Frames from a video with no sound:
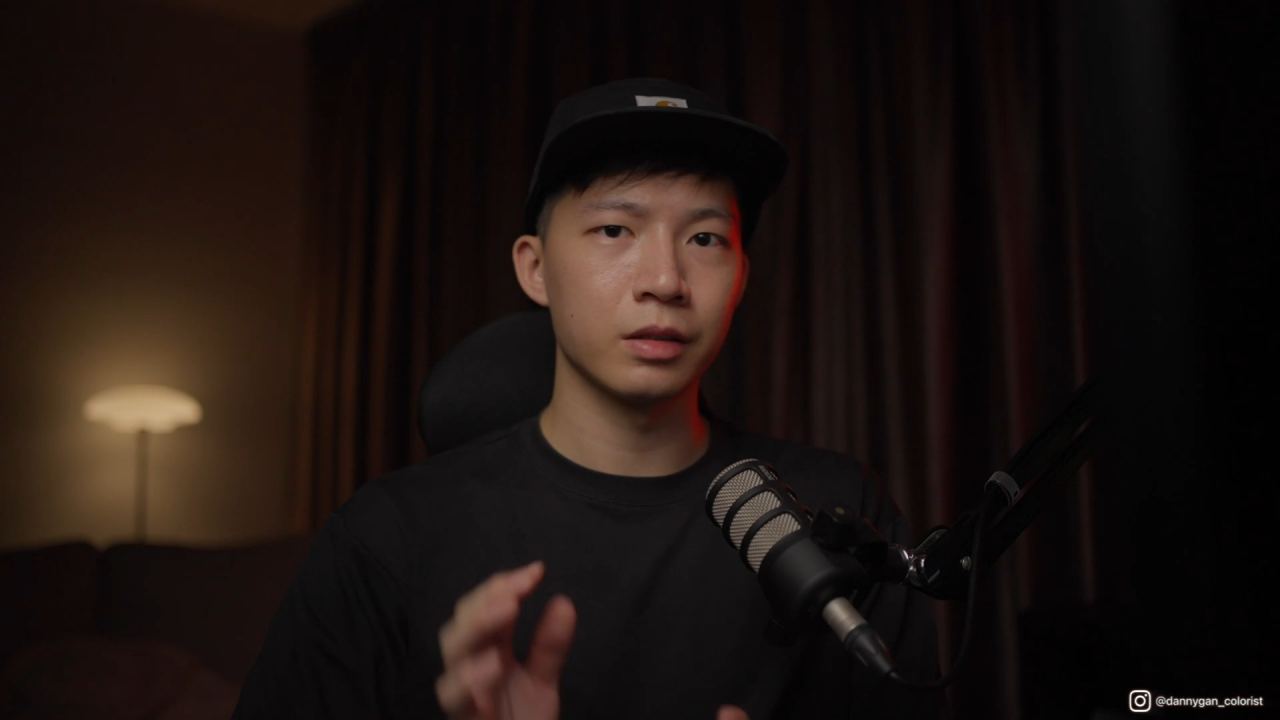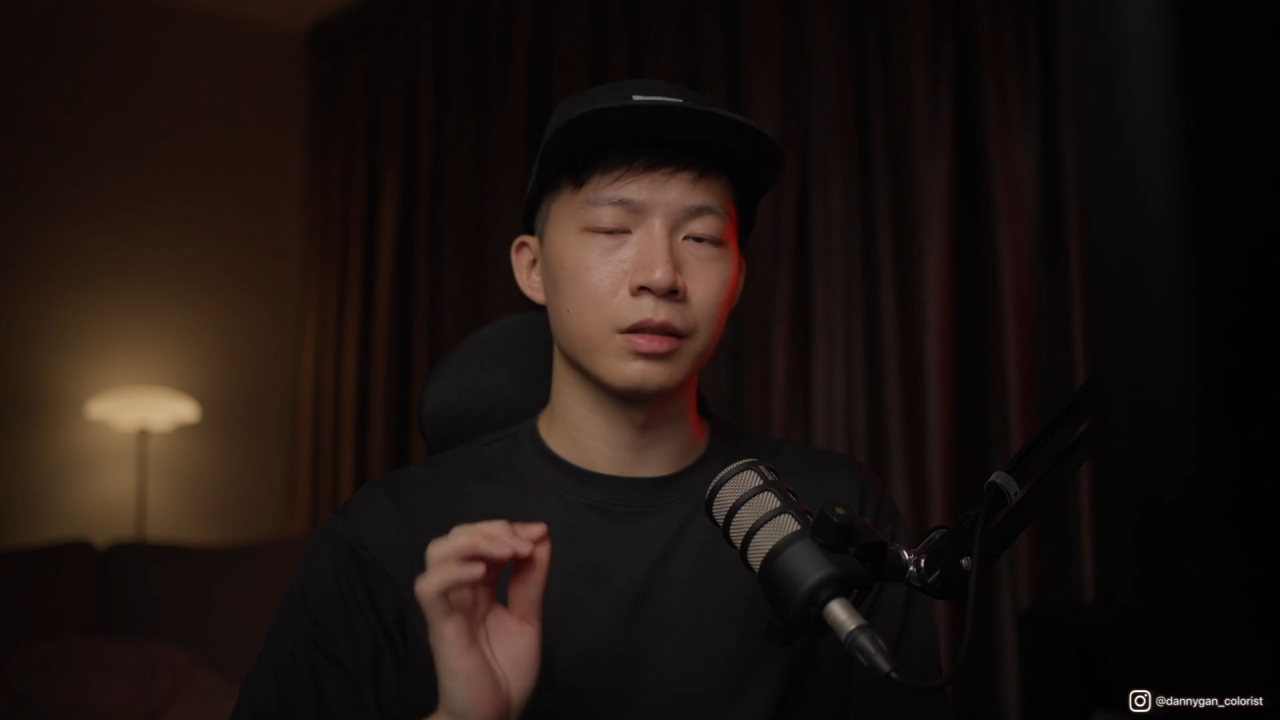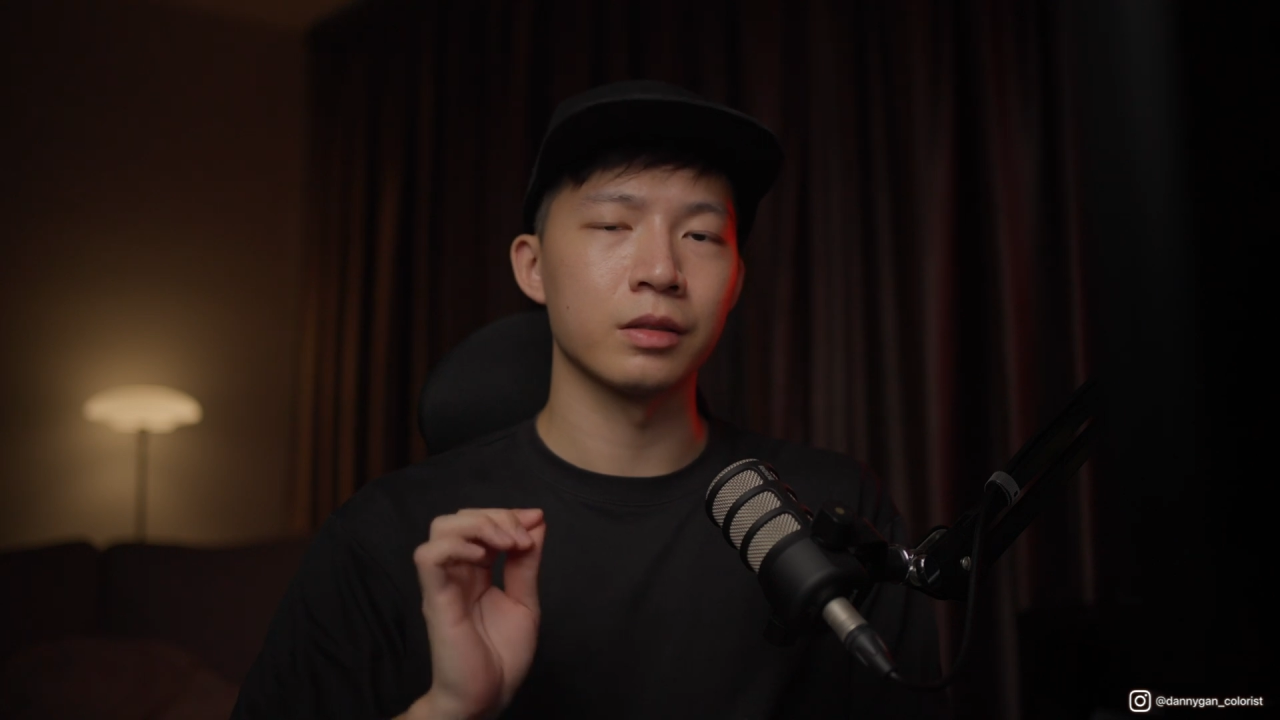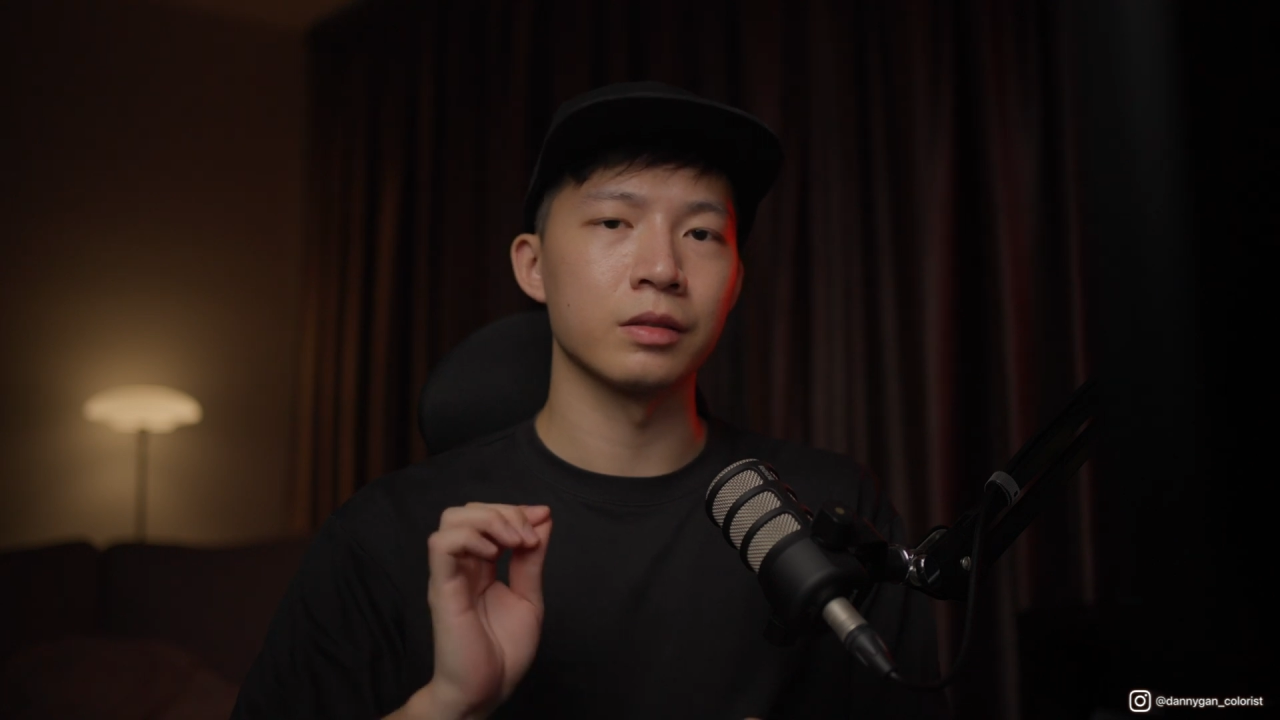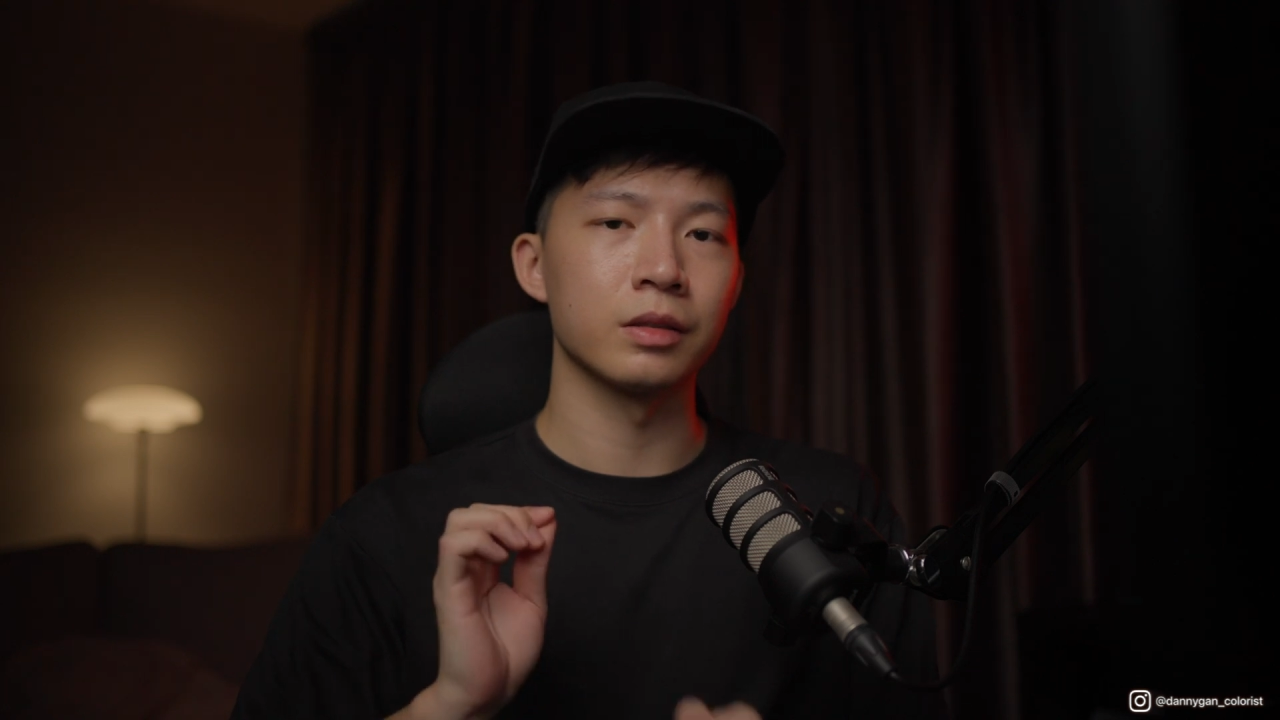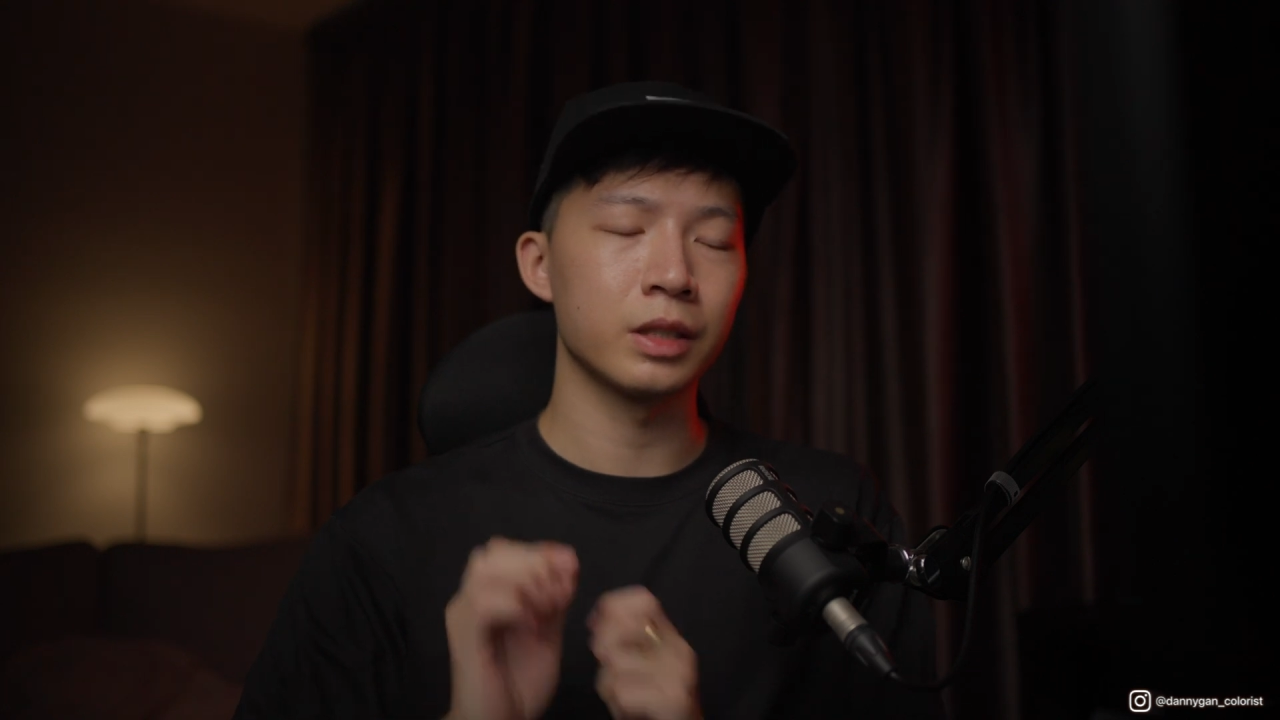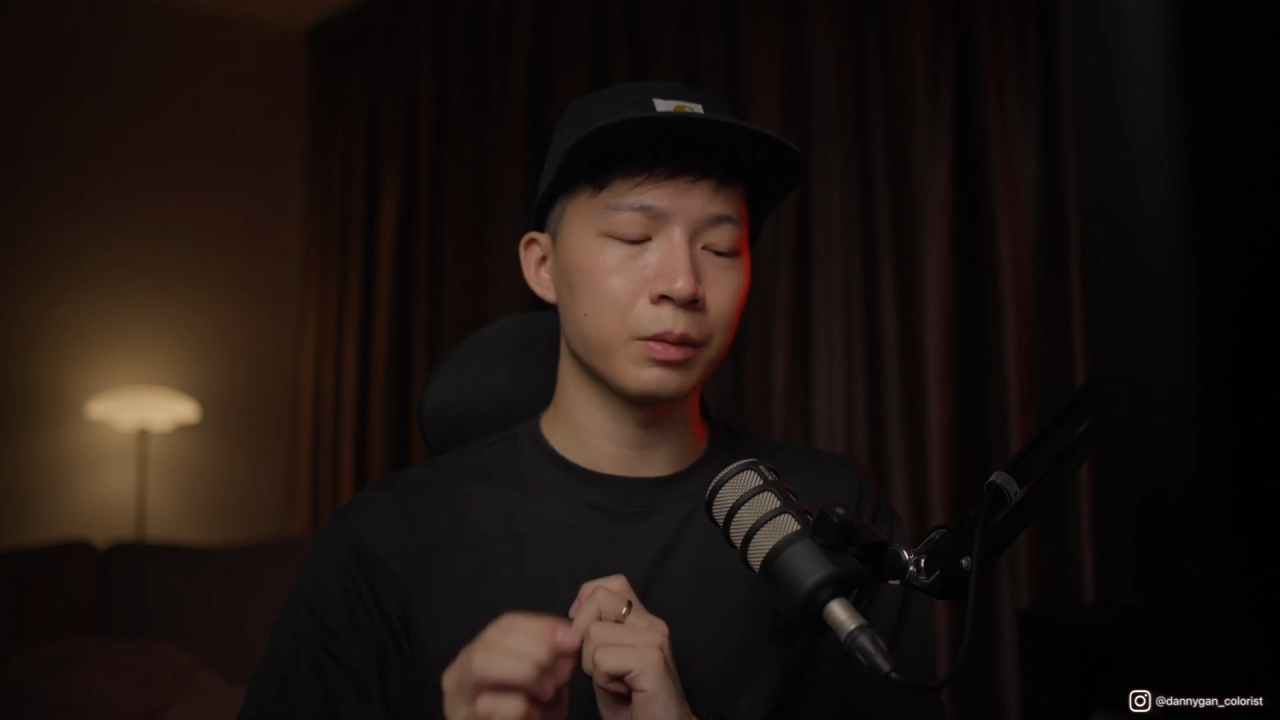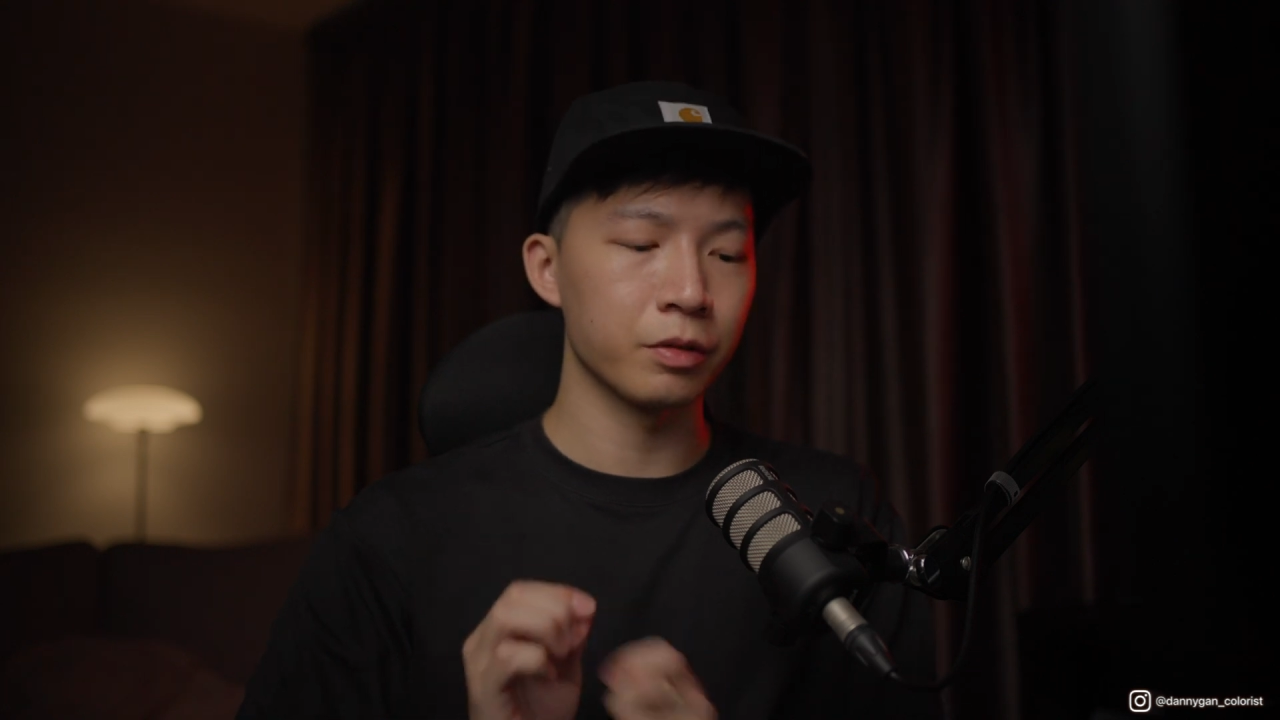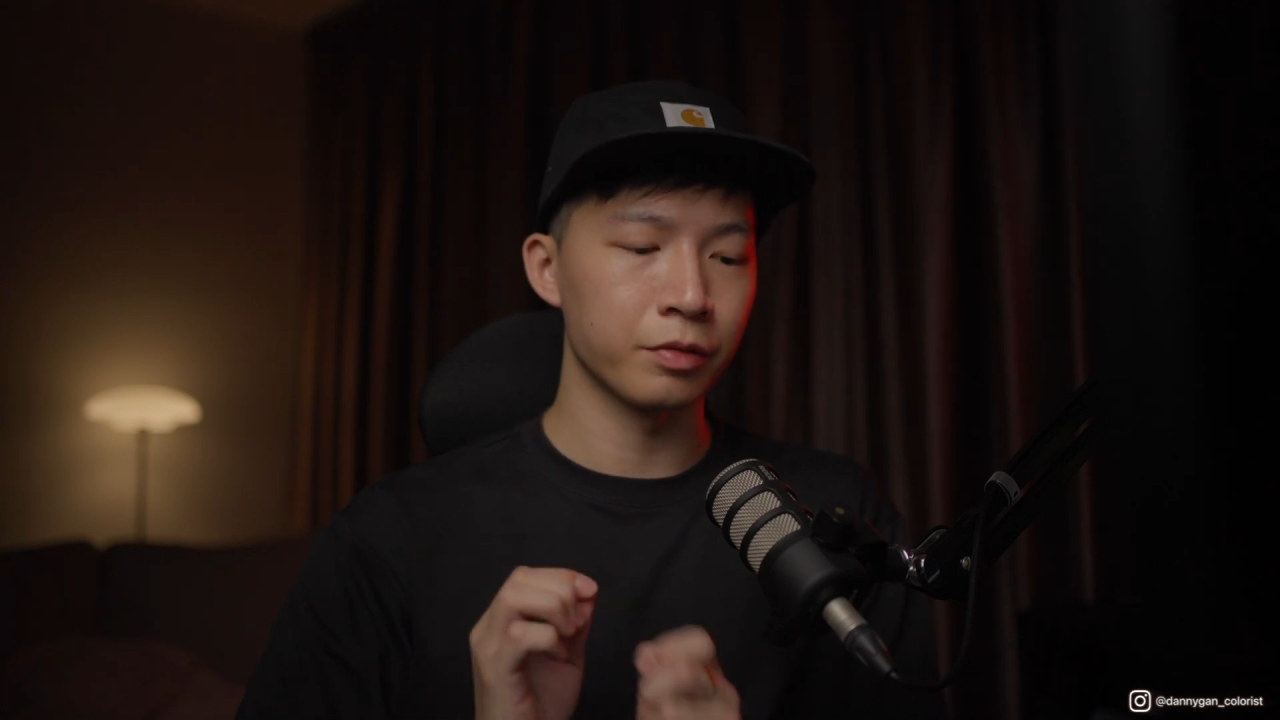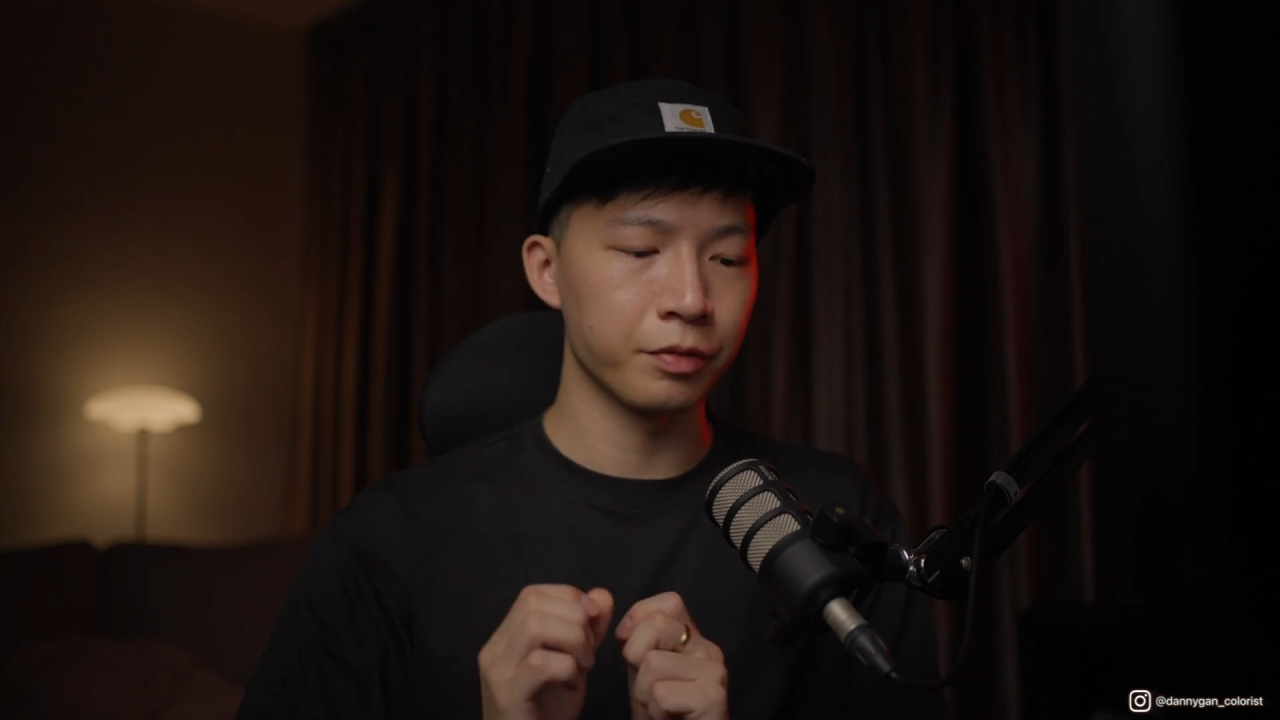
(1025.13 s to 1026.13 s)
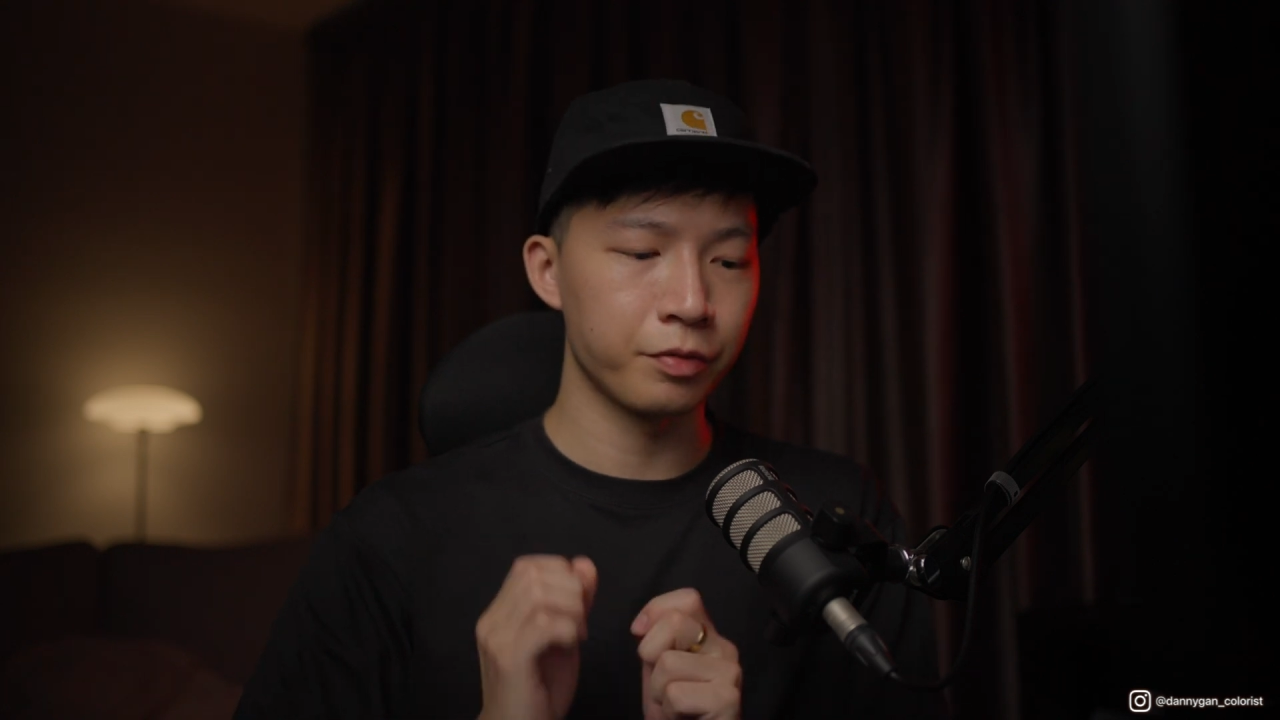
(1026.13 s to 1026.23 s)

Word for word: on some of the